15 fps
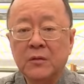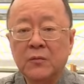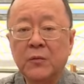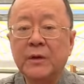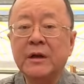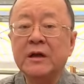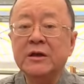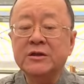
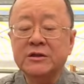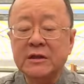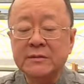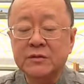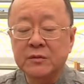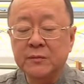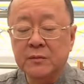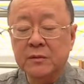with the
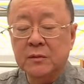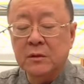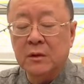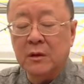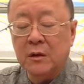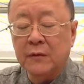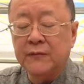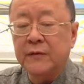exception
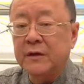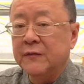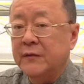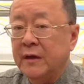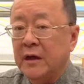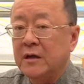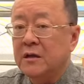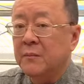of if
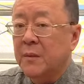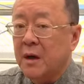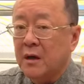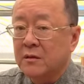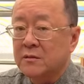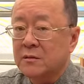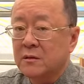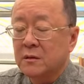they are in the moss.